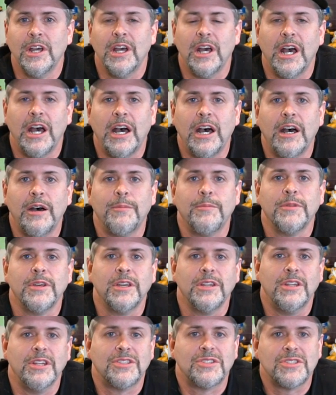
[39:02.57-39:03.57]
The
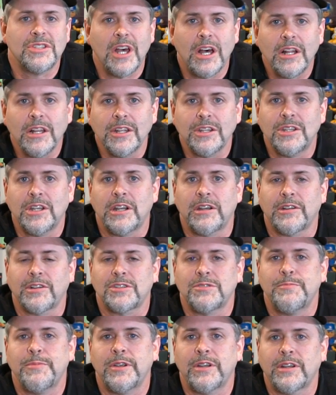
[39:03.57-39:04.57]
solitaire
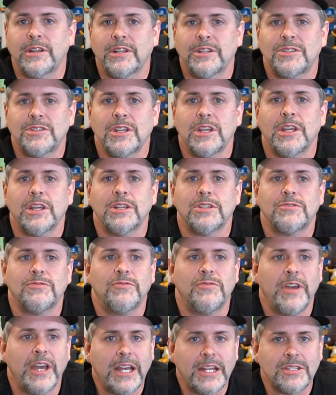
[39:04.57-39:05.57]
experience is
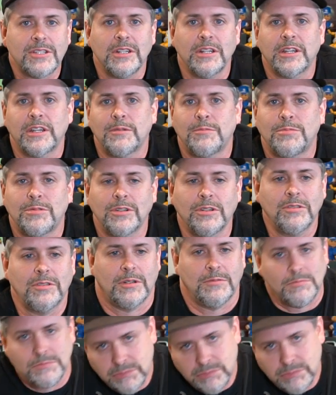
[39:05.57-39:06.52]
vastly improved.